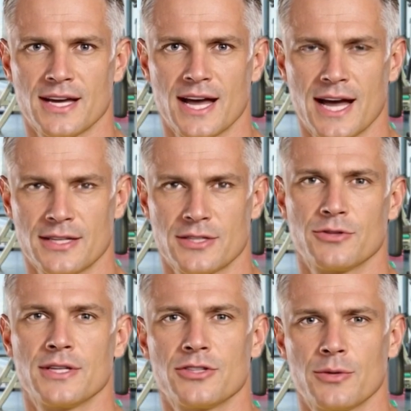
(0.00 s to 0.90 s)

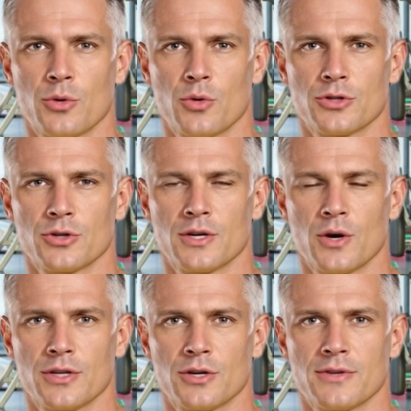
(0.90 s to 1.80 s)
actively support your
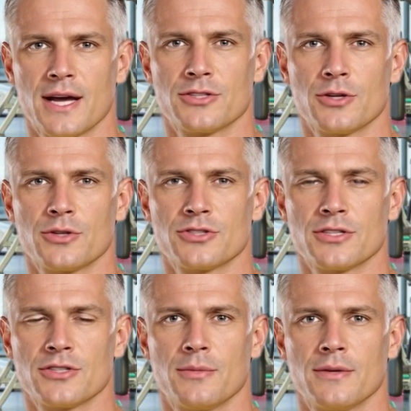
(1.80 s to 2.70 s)
cardiovascular
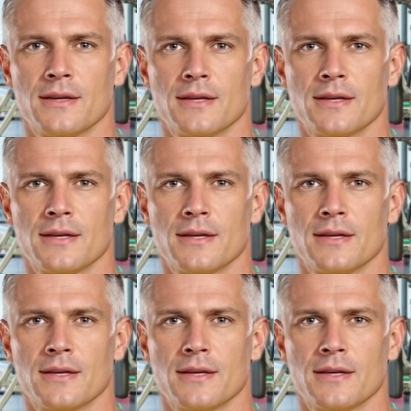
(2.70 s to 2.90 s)
system.